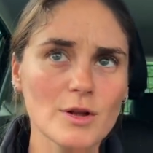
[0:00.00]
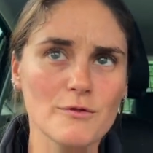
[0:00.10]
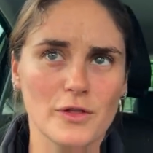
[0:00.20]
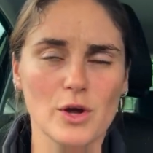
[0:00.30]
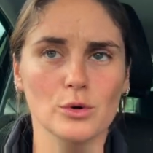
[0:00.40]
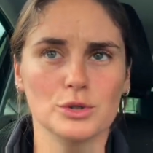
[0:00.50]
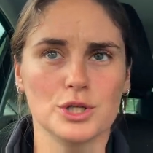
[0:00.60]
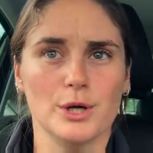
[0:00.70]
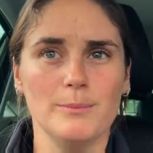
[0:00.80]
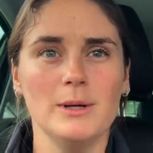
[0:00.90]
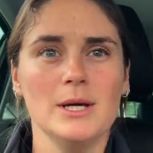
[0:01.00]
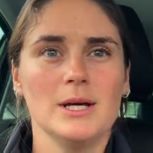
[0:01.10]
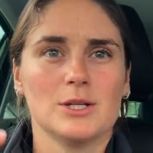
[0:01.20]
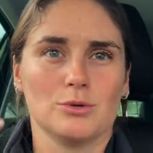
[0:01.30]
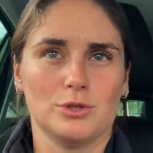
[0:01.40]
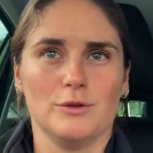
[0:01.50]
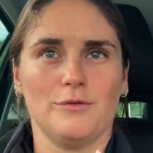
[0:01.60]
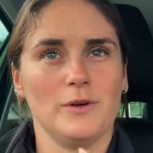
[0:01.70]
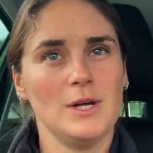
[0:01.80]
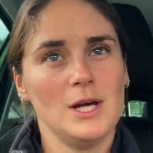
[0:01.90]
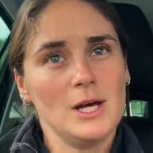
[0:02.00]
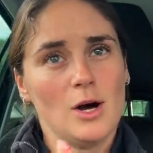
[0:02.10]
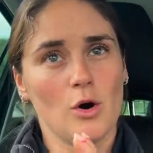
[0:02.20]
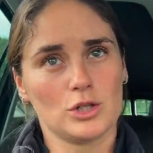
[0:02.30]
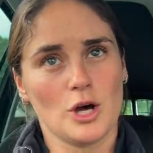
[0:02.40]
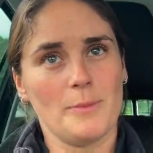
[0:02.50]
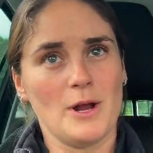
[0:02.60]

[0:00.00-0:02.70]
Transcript: for the autumn, sort of October,